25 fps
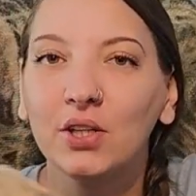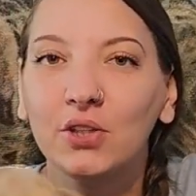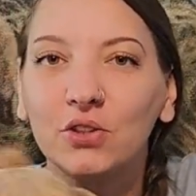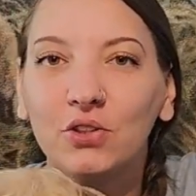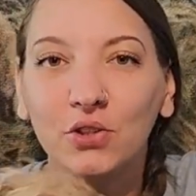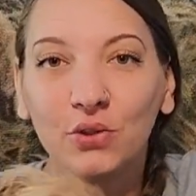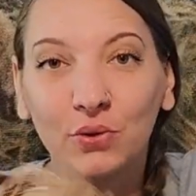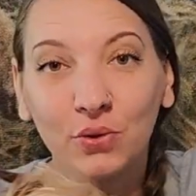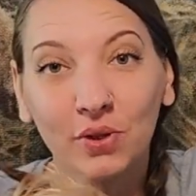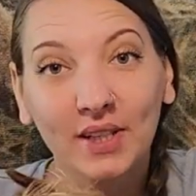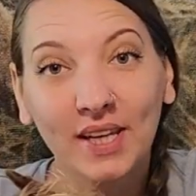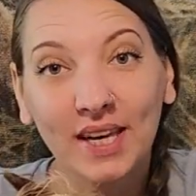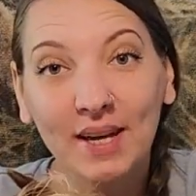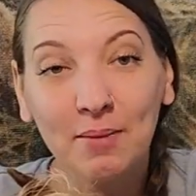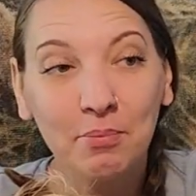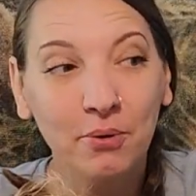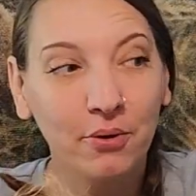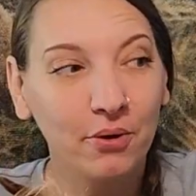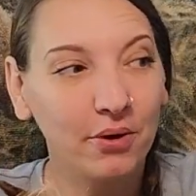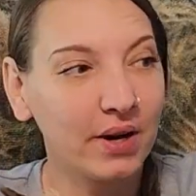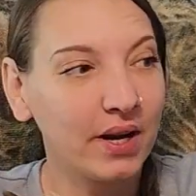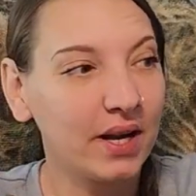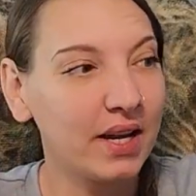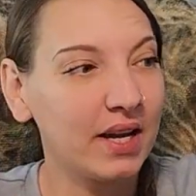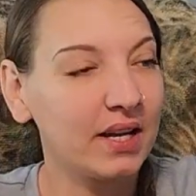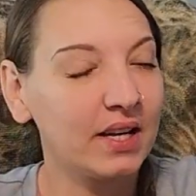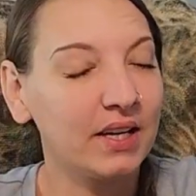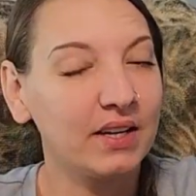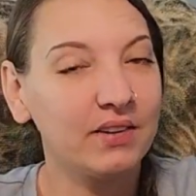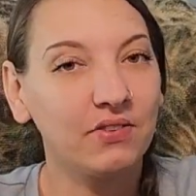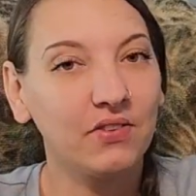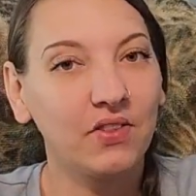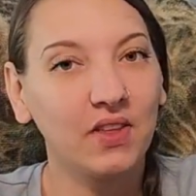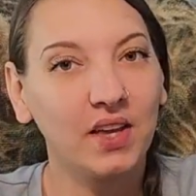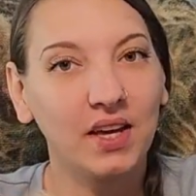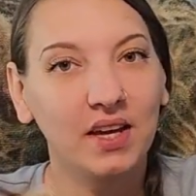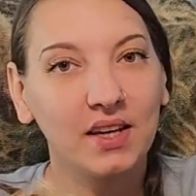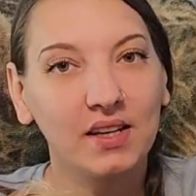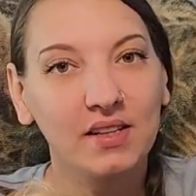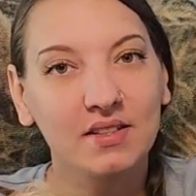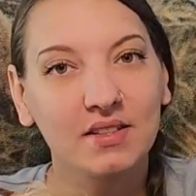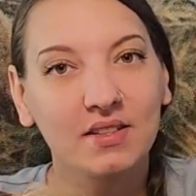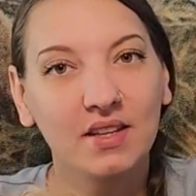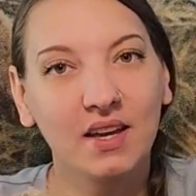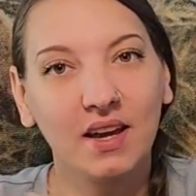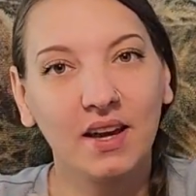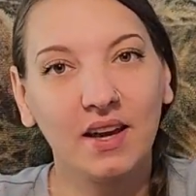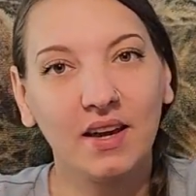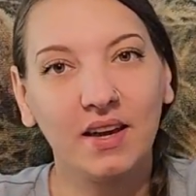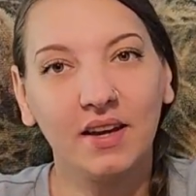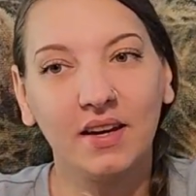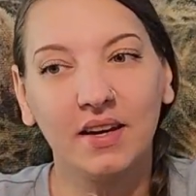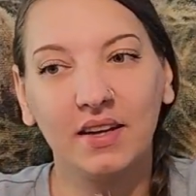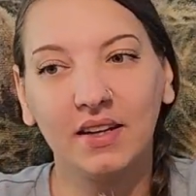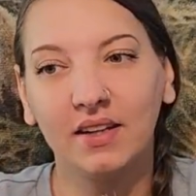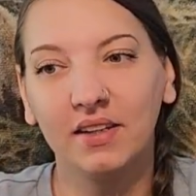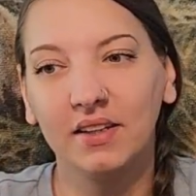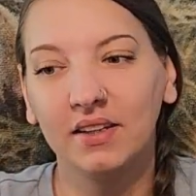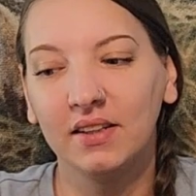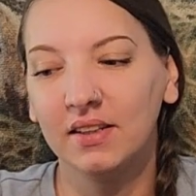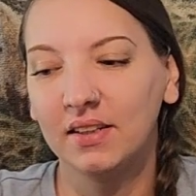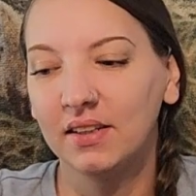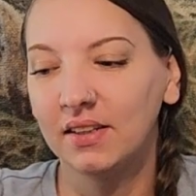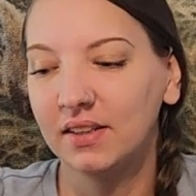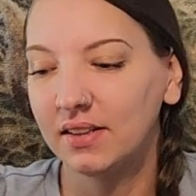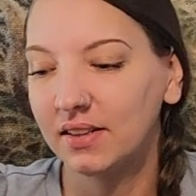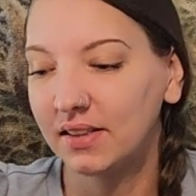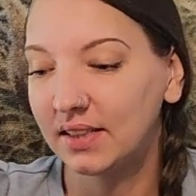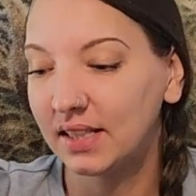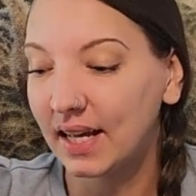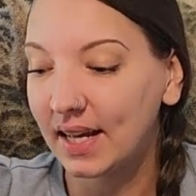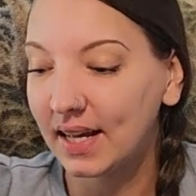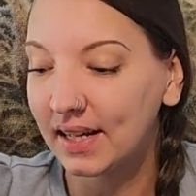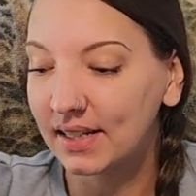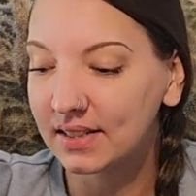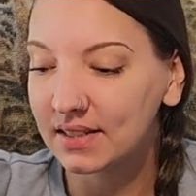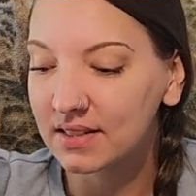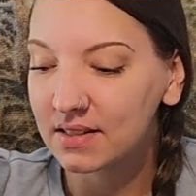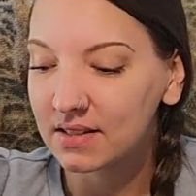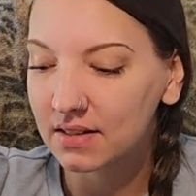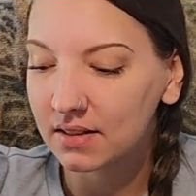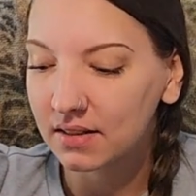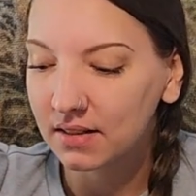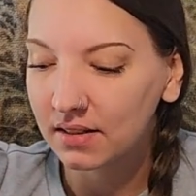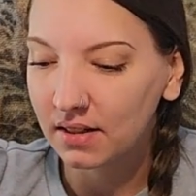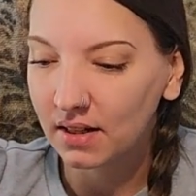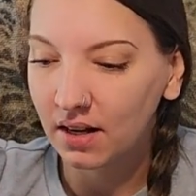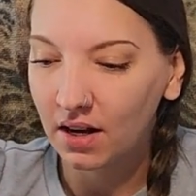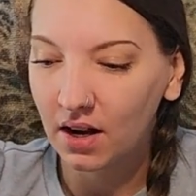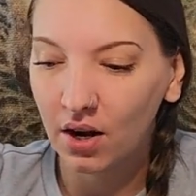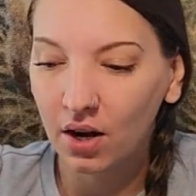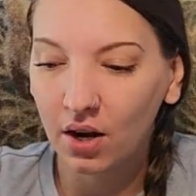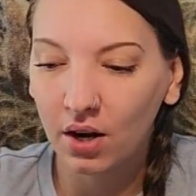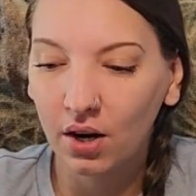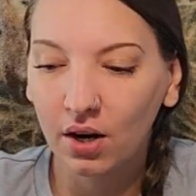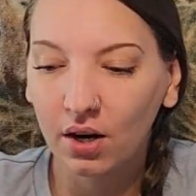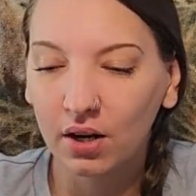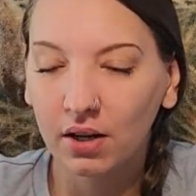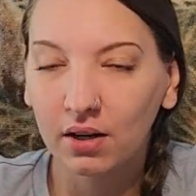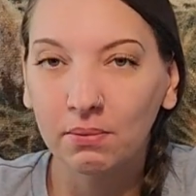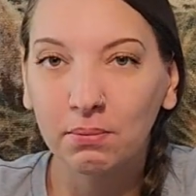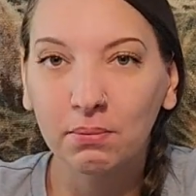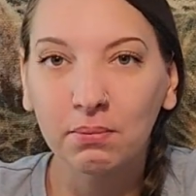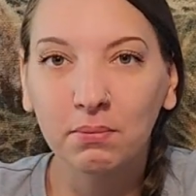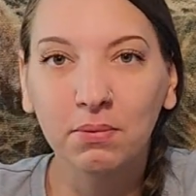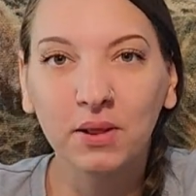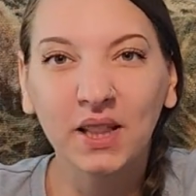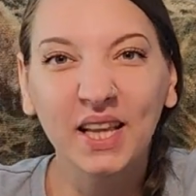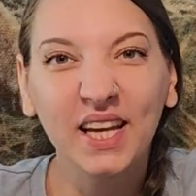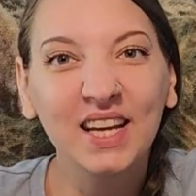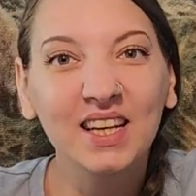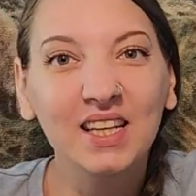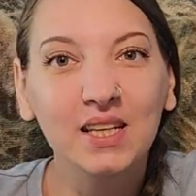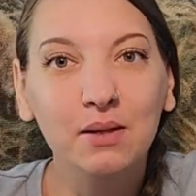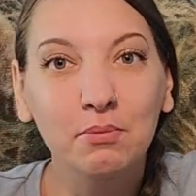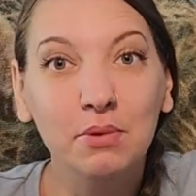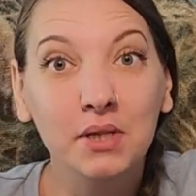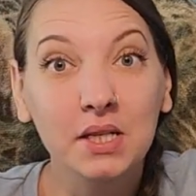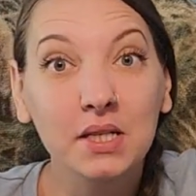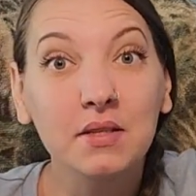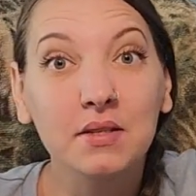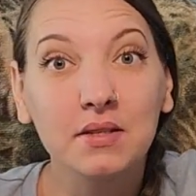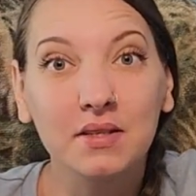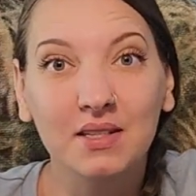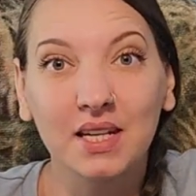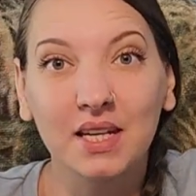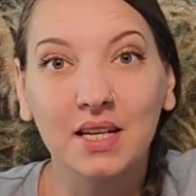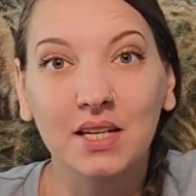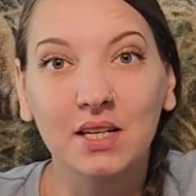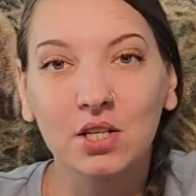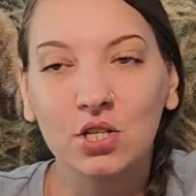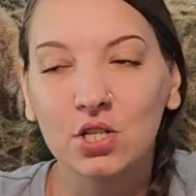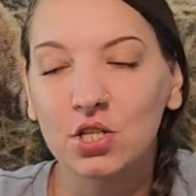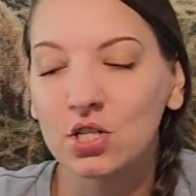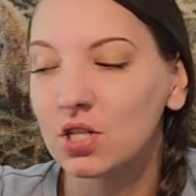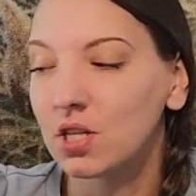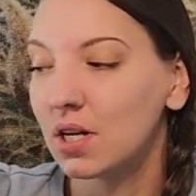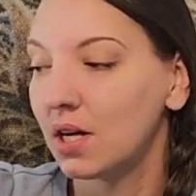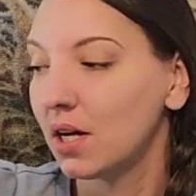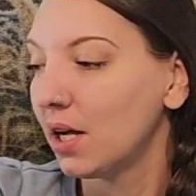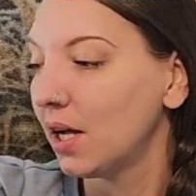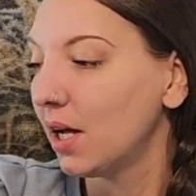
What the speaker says: do a kit parade of things that are planned to be stitched.